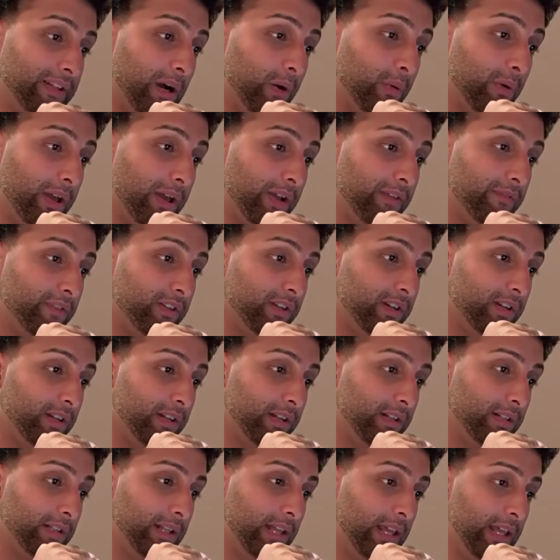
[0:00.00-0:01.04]

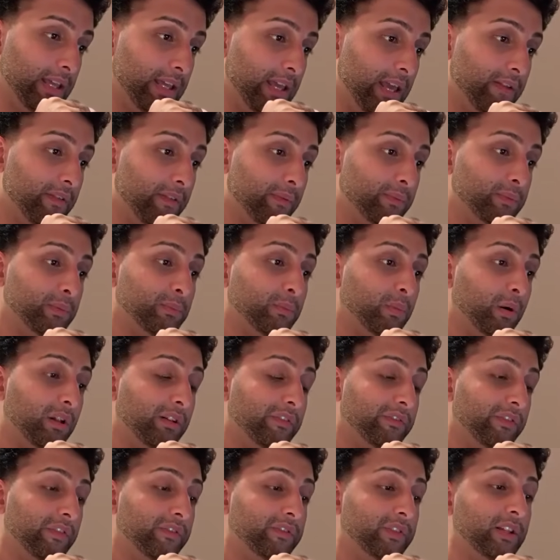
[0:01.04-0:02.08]
However, they gave up the ball
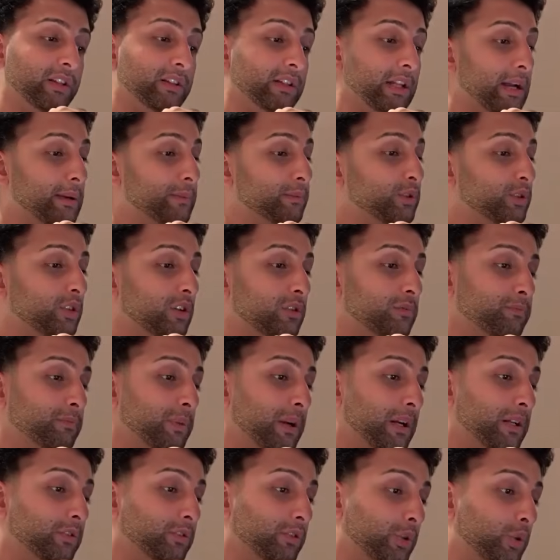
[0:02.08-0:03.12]
15 times
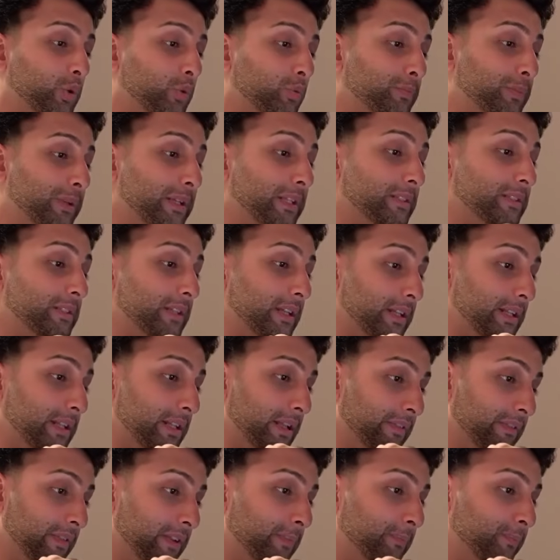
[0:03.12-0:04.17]
compared to UP's
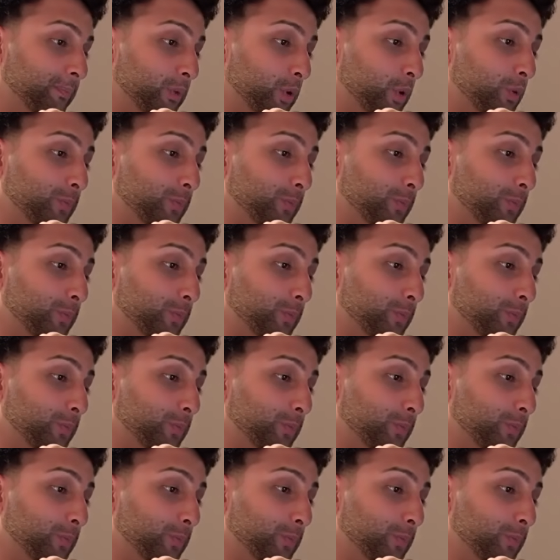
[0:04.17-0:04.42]
11.